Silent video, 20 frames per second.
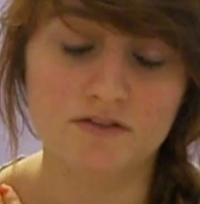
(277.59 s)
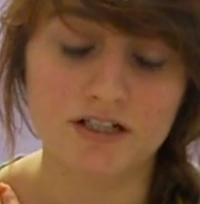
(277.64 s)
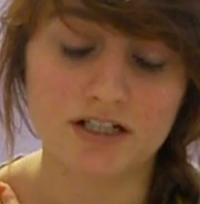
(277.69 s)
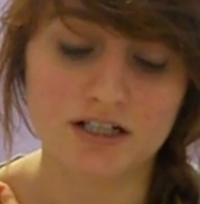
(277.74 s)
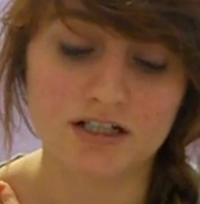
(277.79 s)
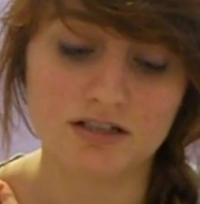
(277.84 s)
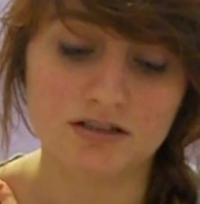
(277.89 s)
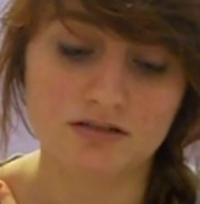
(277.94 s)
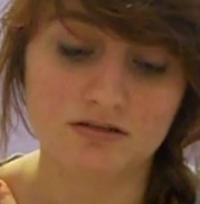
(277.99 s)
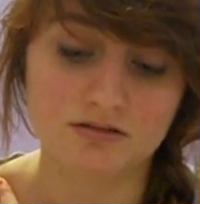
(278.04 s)

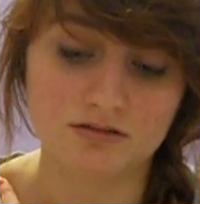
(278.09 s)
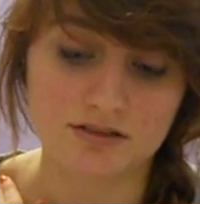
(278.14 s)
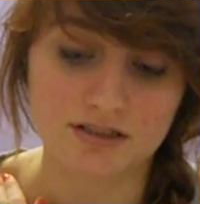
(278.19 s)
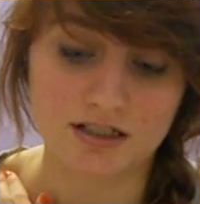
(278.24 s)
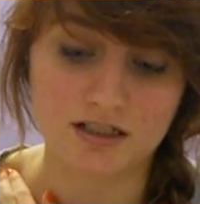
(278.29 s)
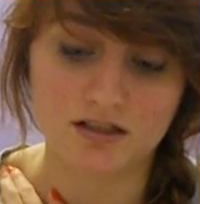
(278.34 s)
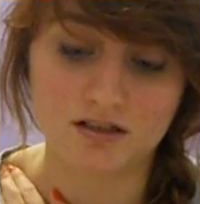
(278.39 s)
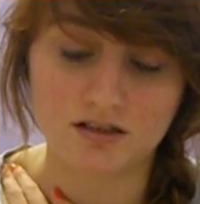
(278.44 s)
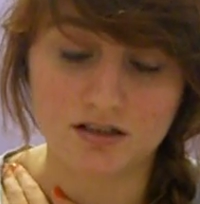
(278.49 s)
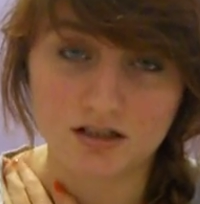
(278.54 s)
videos
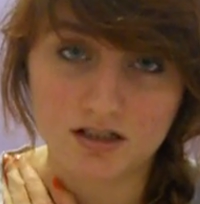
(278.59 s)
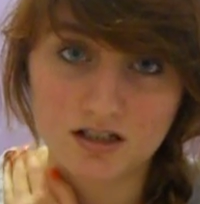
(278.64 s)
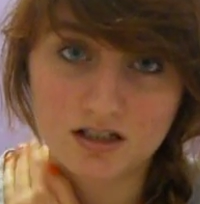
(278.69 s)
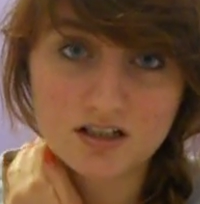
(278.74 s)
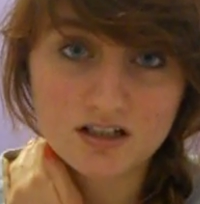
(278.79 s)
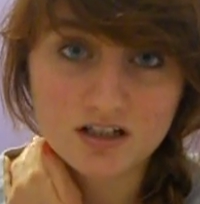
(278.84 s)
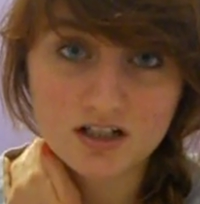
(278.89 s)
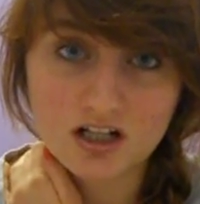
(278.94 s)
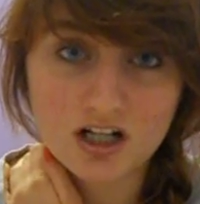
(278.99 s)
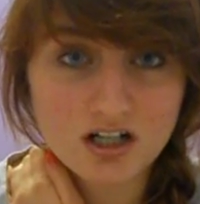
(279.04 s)
and
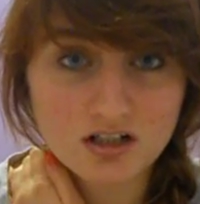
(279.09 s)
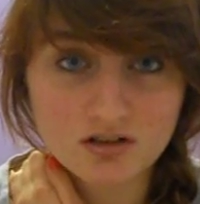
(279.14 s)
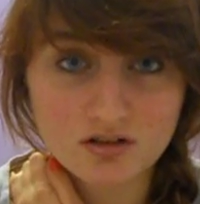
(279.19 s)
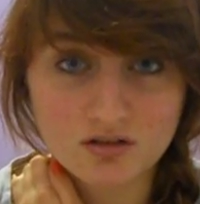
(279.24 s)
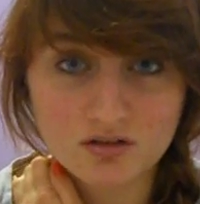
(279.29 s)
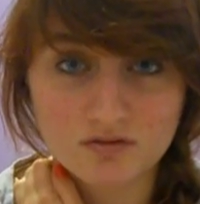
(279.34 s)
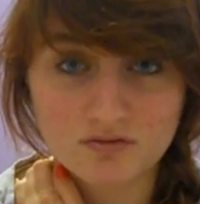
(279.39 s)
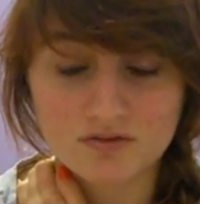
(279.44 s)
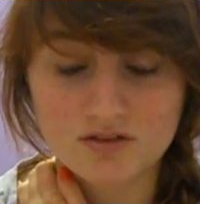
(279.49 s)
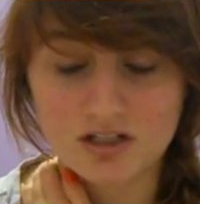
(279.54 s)

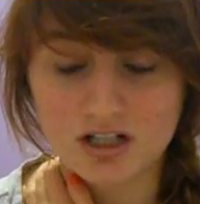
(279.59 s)
cuddled,